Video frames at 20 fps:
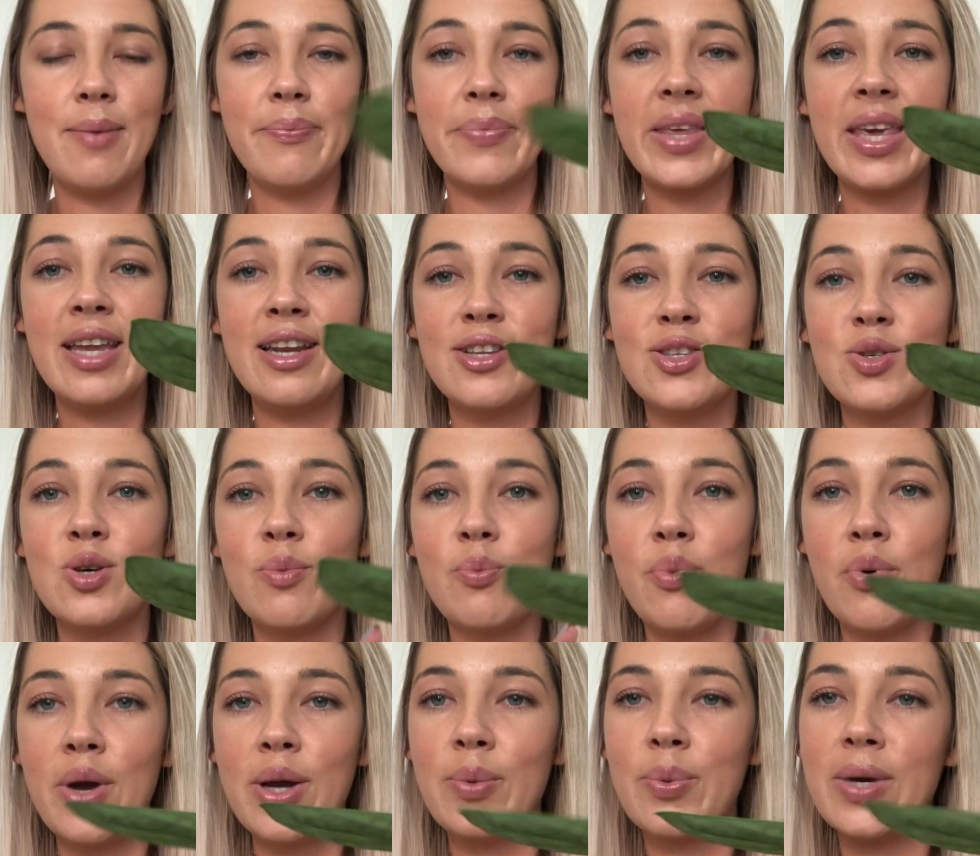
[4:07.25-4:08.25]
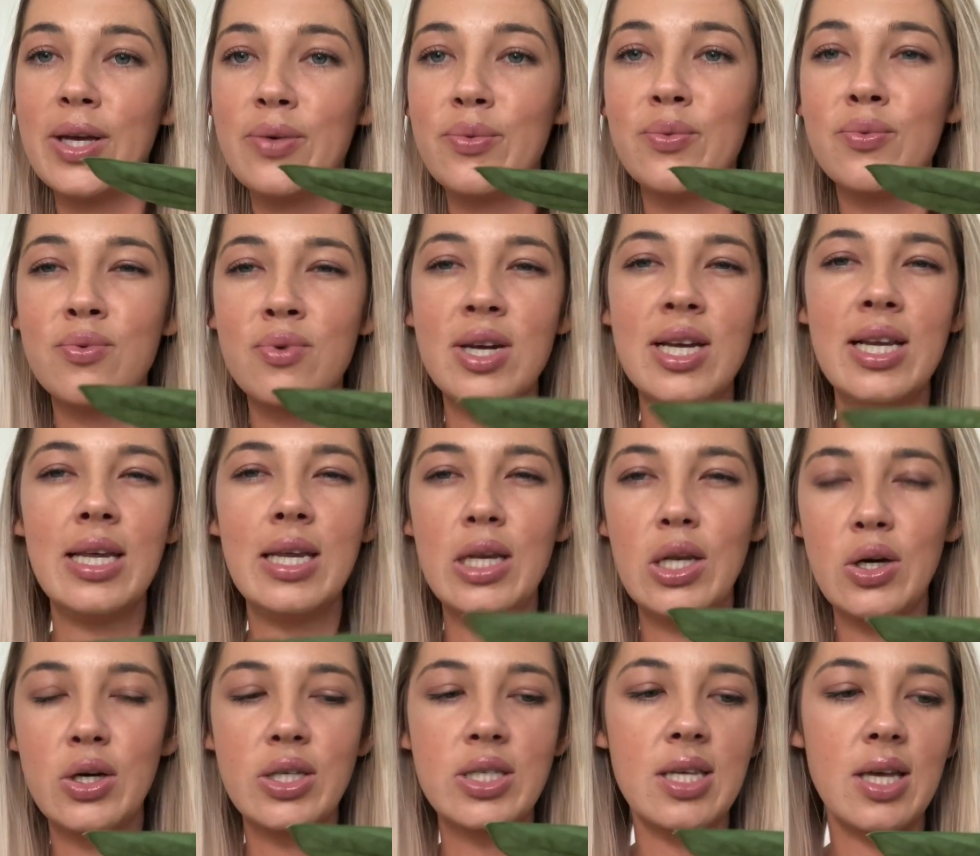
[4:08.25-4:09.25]
Get it to a point where it really
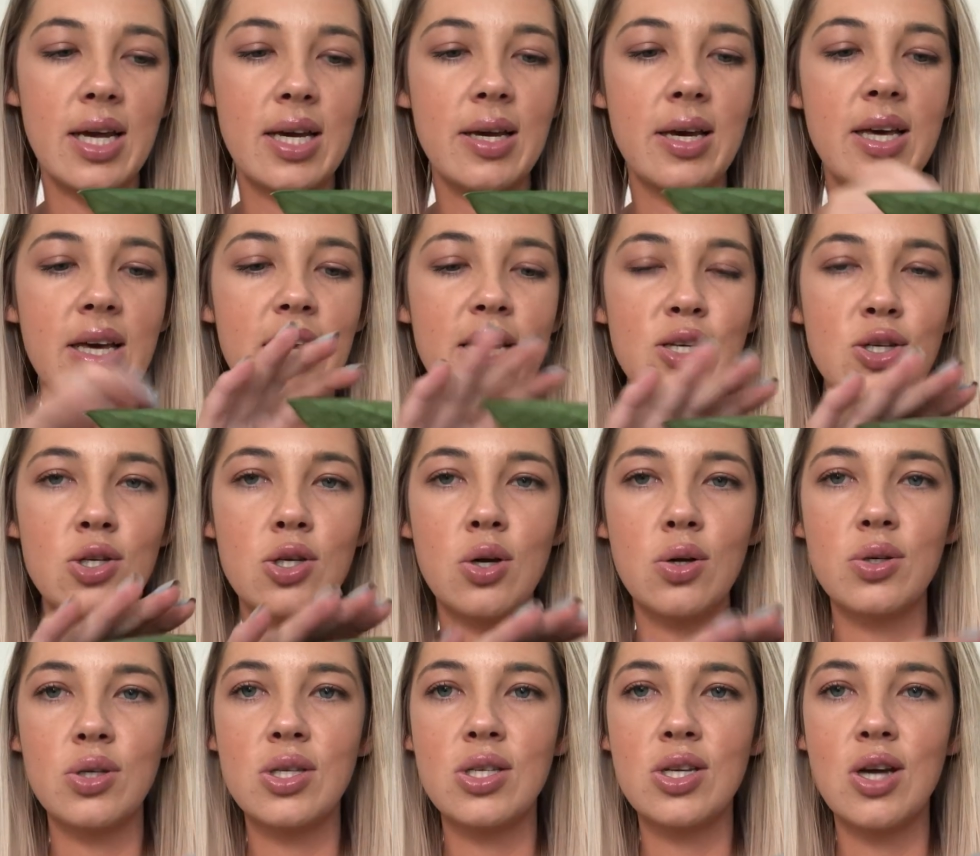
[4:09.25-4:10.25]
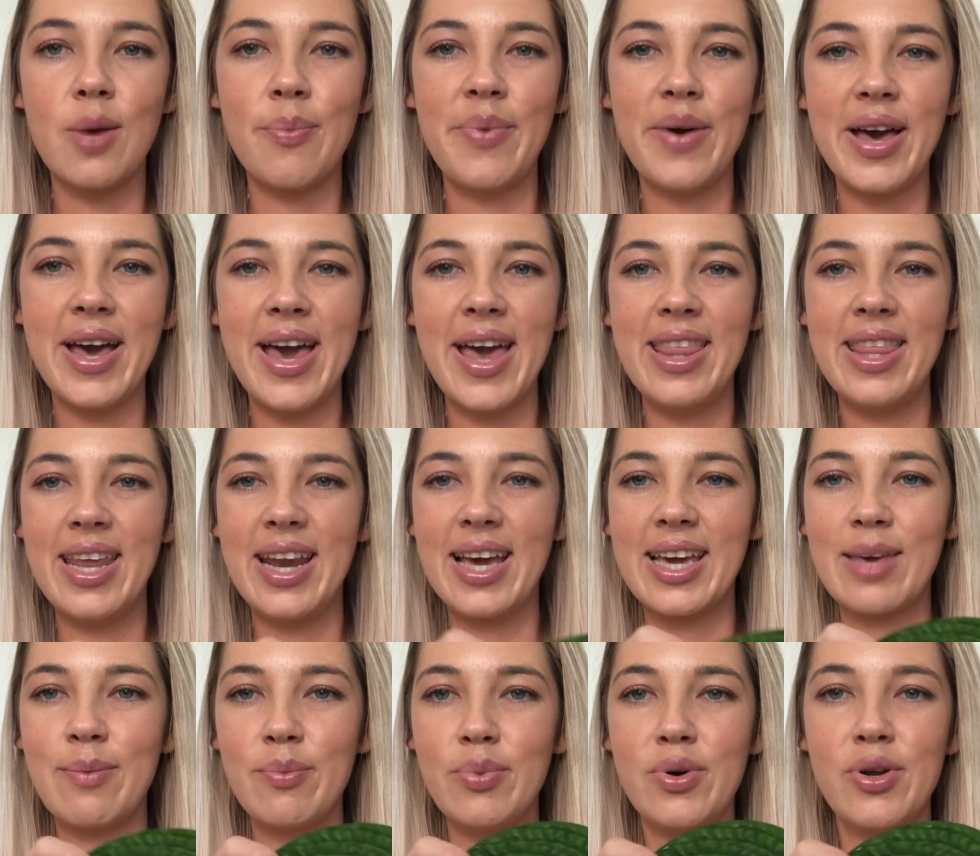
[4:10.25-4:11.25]
looks like a showstopper, and then I
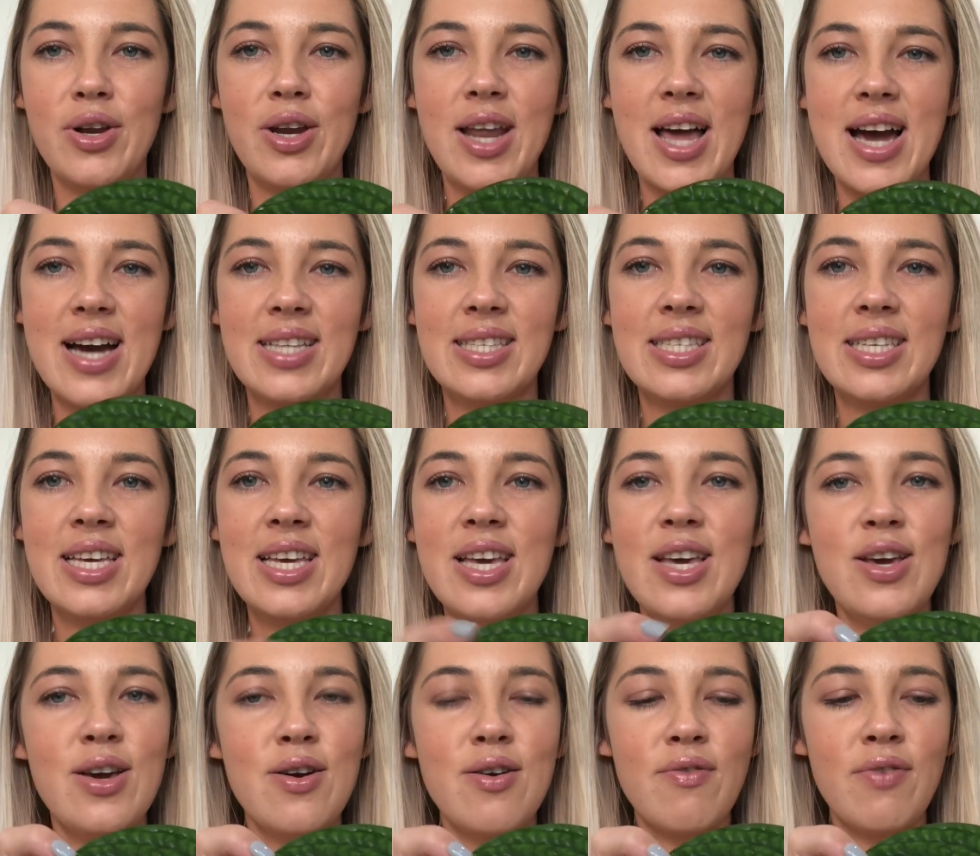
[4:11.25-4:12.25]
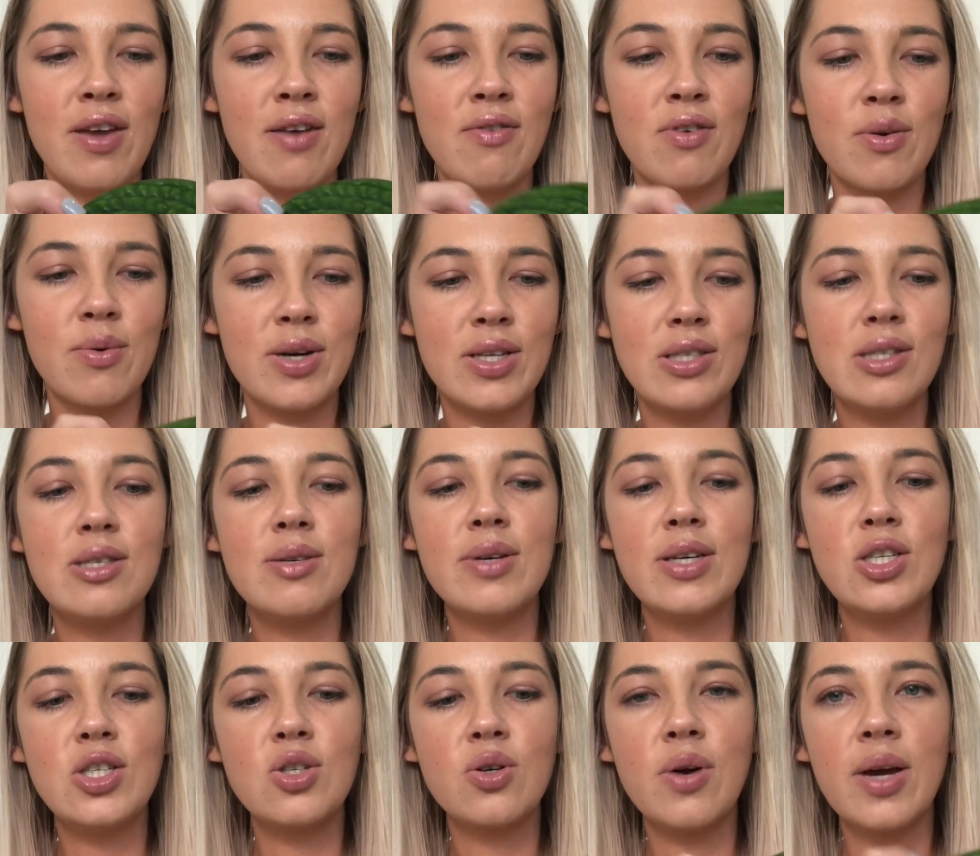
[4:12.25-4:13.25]
can put it out for everyone to
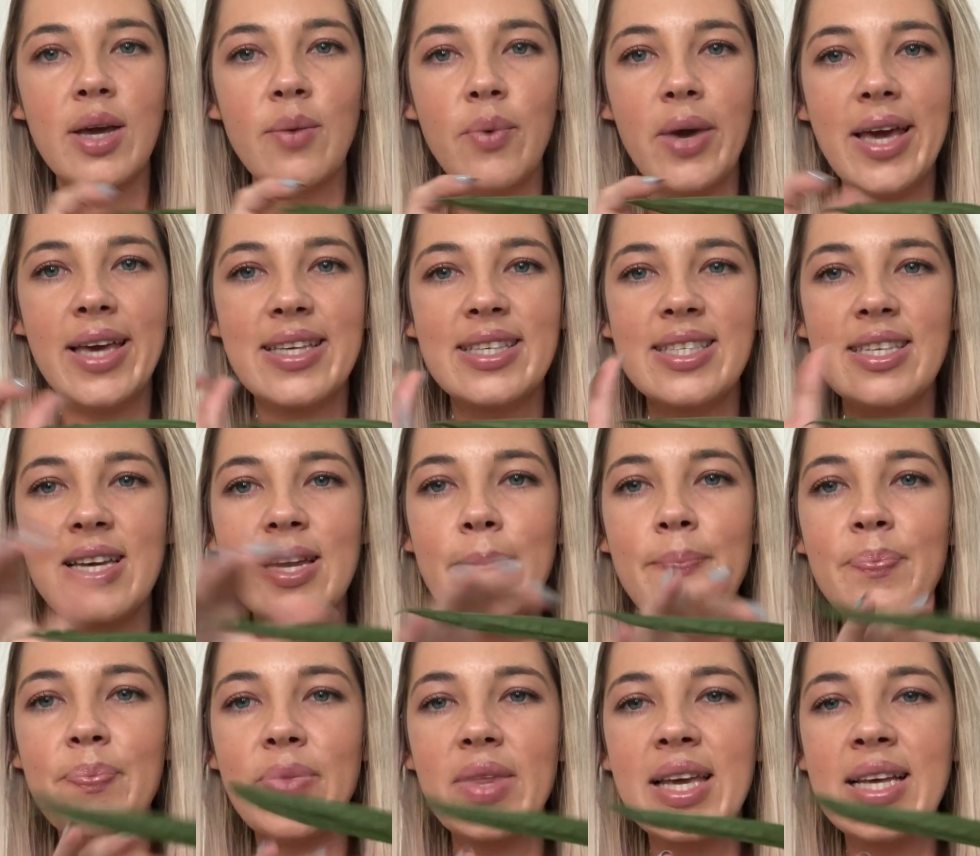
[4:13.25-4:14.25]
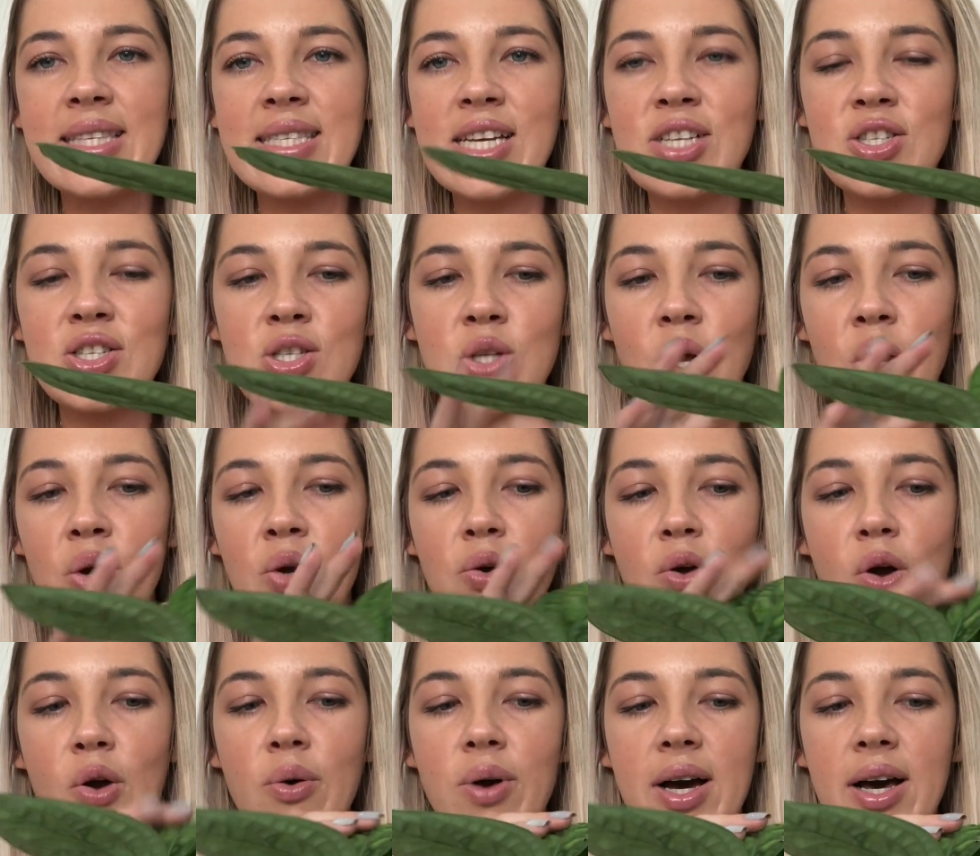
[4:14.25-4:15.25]
enjoy, whereas it's such a slow
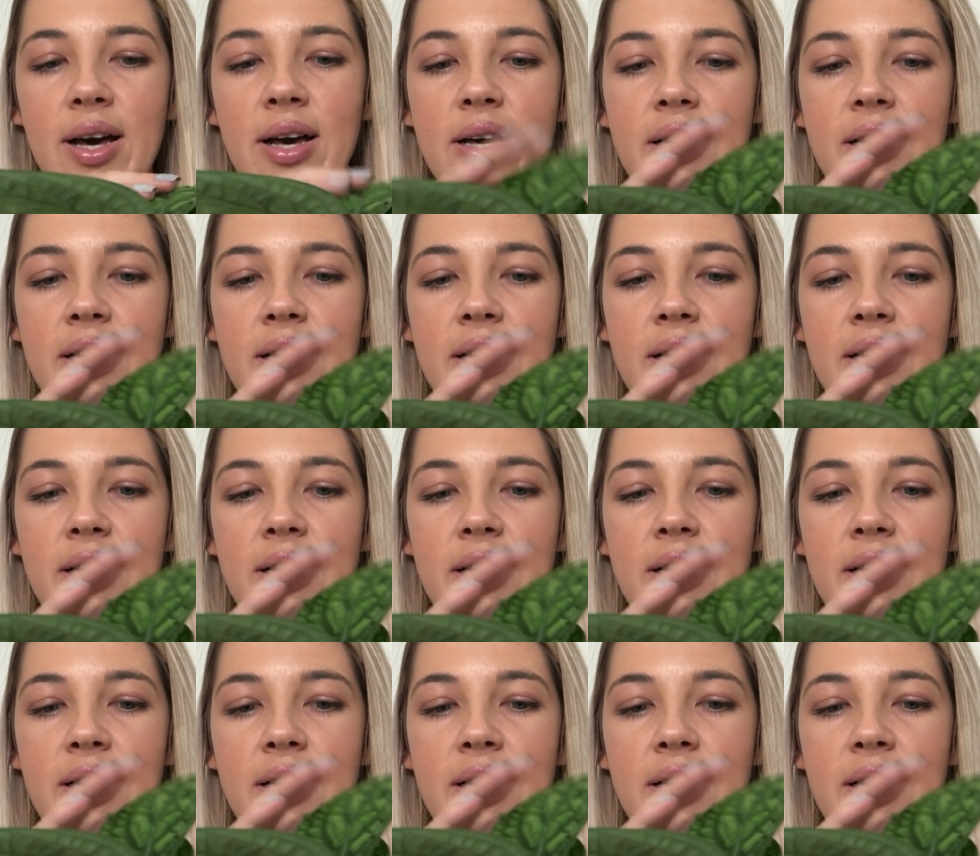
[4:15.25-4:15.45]
grower